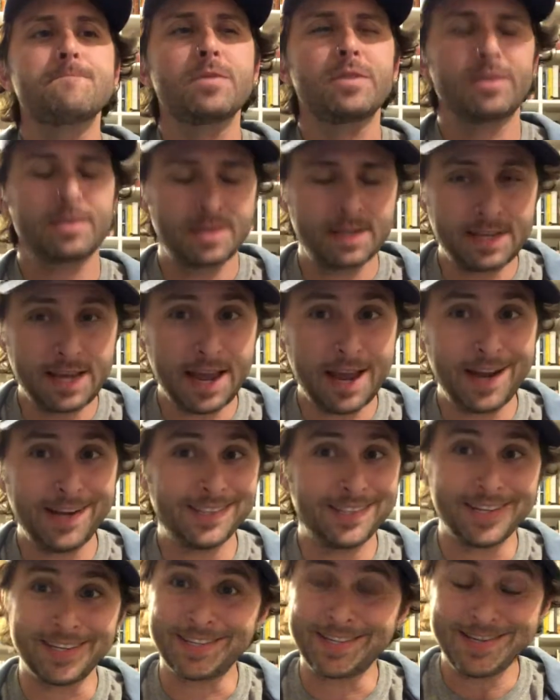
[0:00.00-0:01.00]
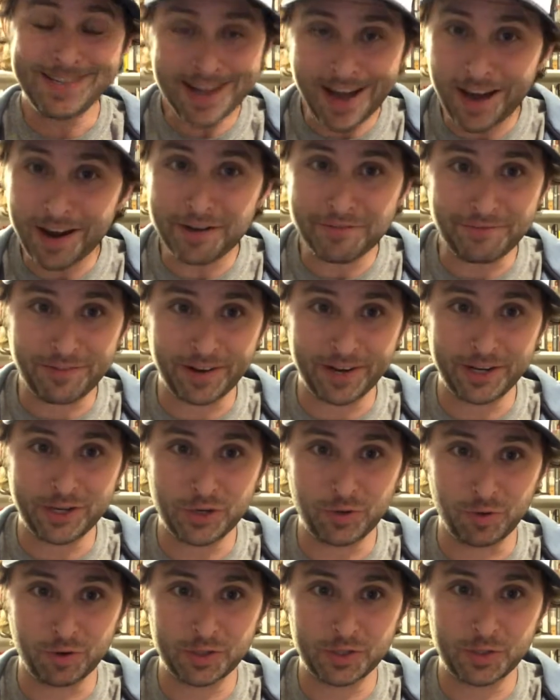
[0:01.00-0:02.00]
Today's is not a funny
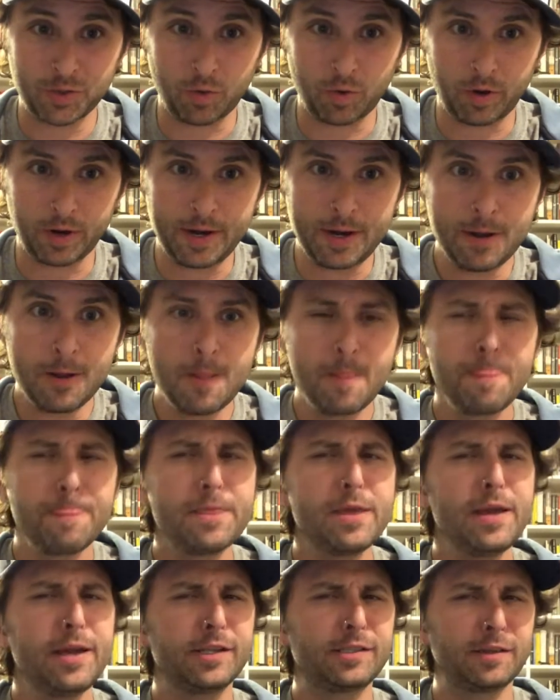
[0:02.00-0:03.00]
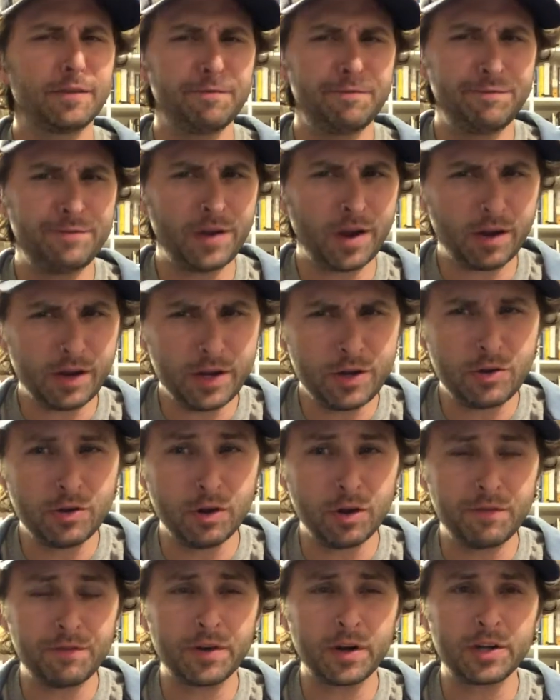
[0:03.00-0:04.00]
short story. It's a very
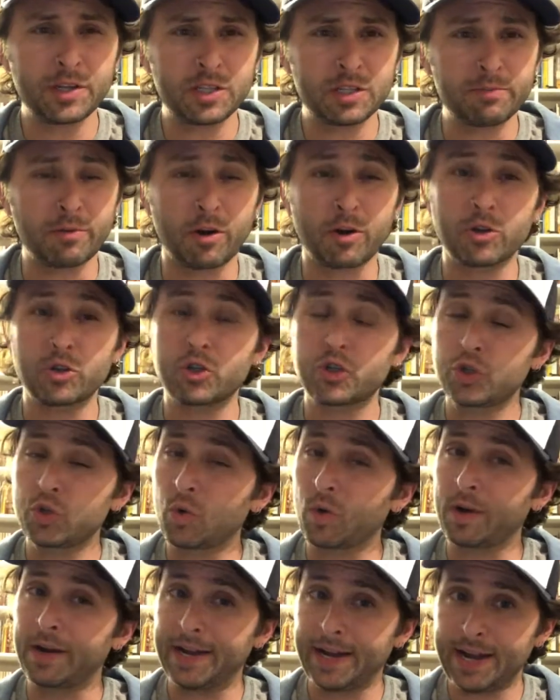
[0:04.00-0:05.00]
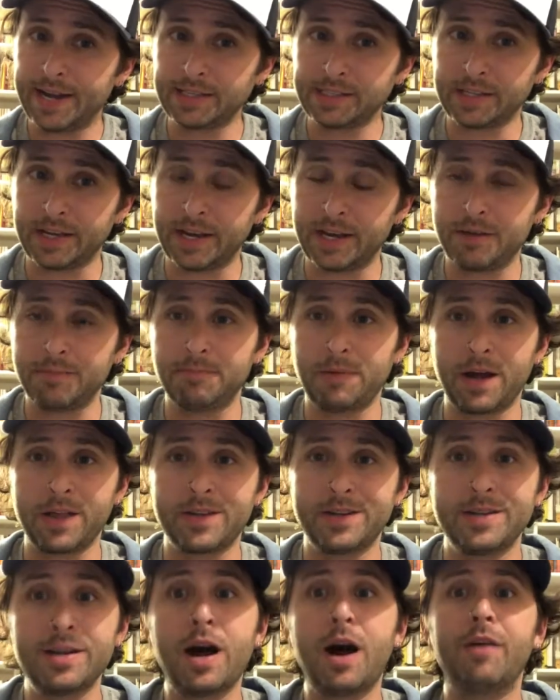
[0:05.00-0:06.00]
good, very smart short essay by the
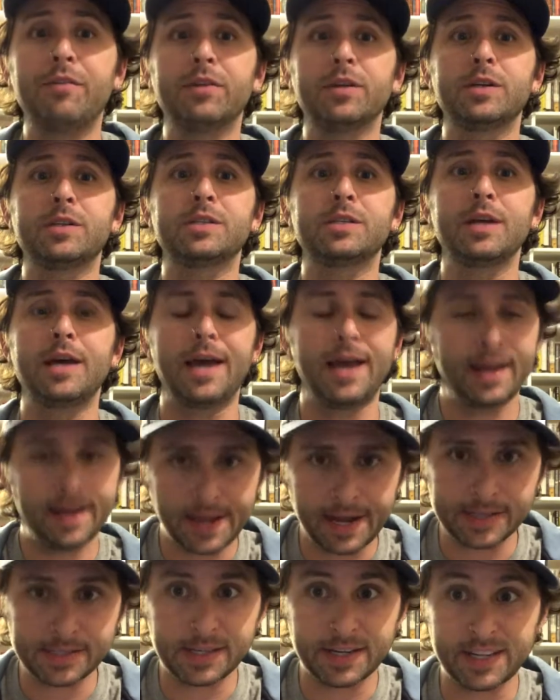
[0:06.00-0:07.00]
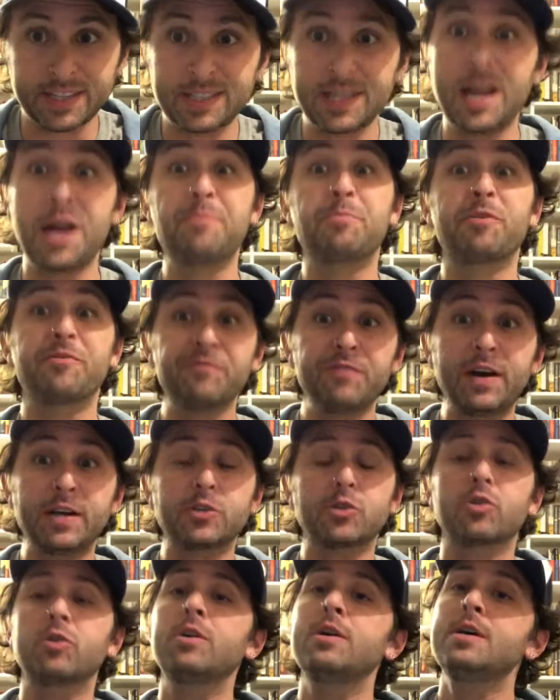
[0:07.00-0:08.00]
novelist and essayist and
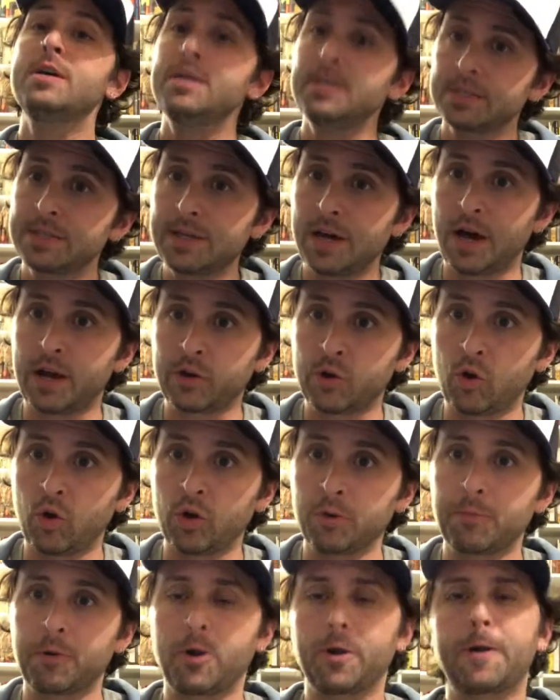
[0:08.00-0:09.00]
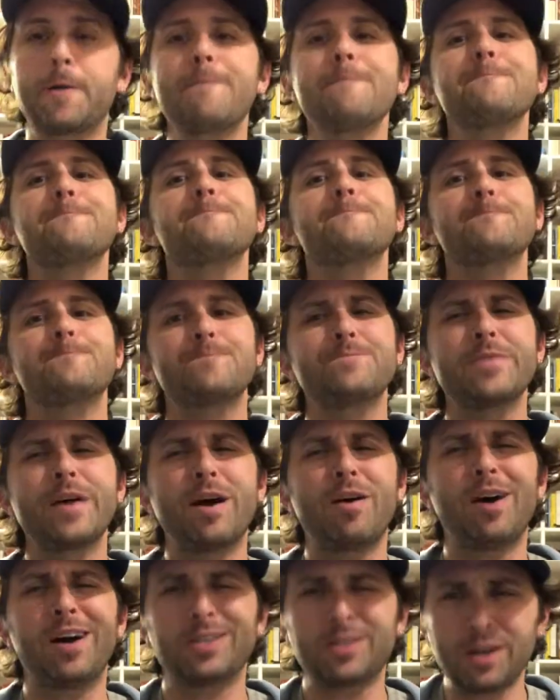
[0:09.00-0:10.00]
professor Tod Goldberg.
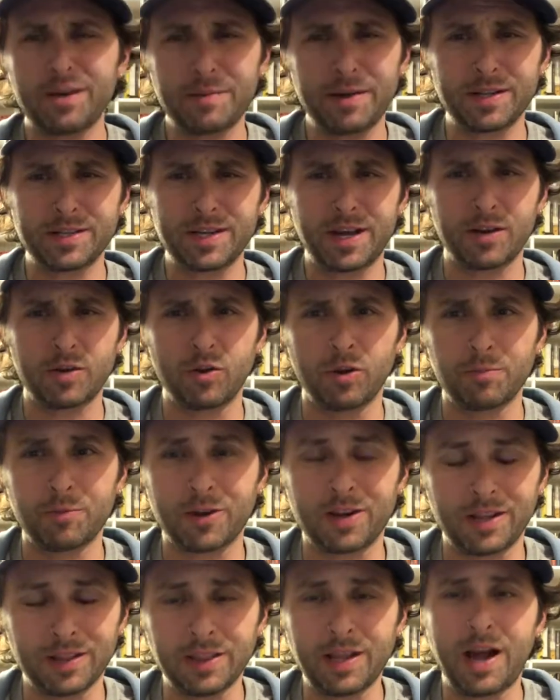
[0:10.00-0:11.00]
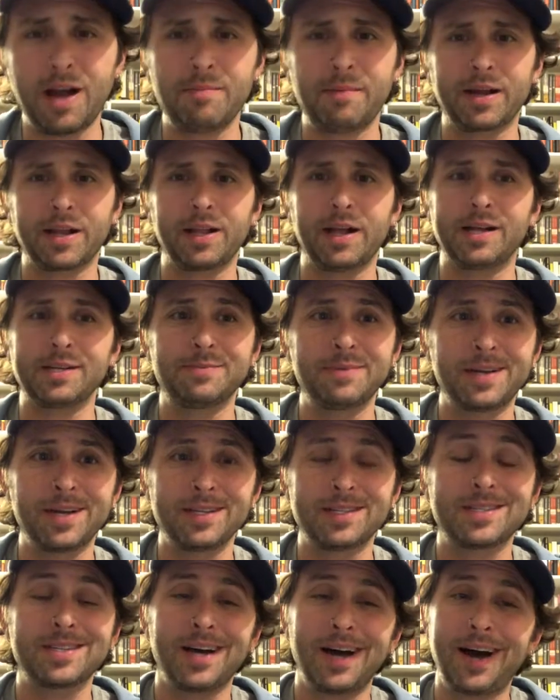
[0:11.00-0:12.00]
Now, I talk about Tod Goldberg a lot in my class because
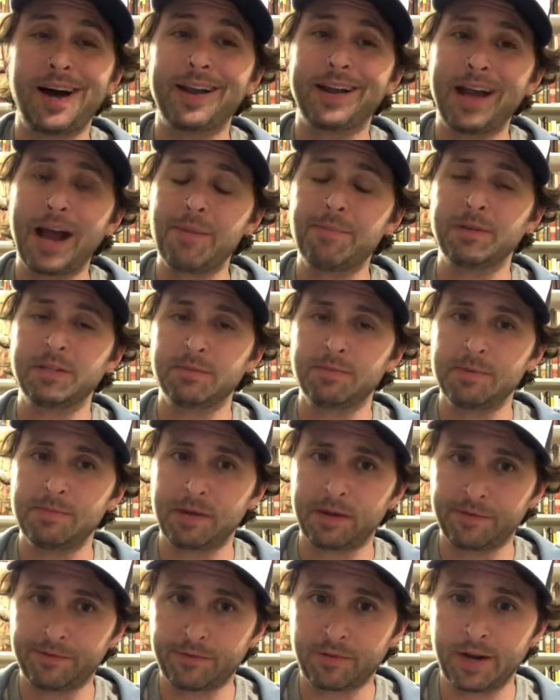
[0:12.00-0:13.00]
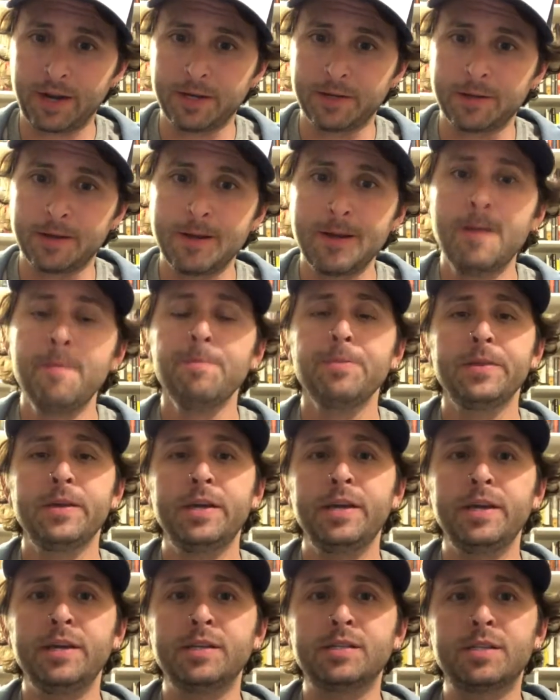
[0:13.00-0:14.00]
Tod happens to be my friend.
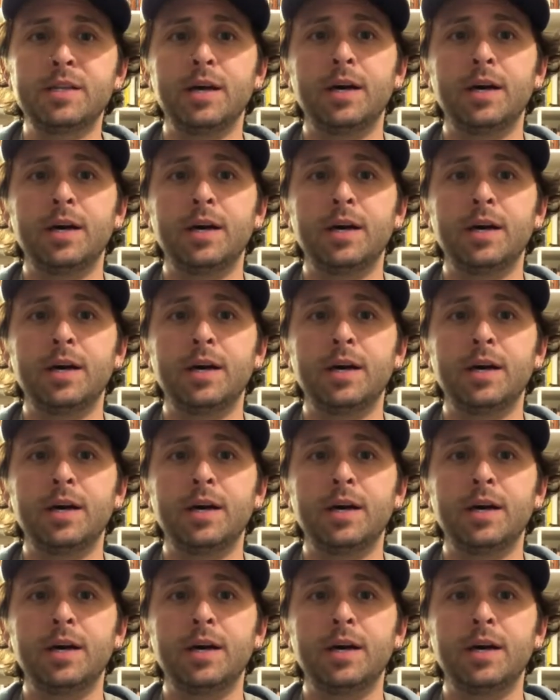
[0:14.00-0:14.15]
He's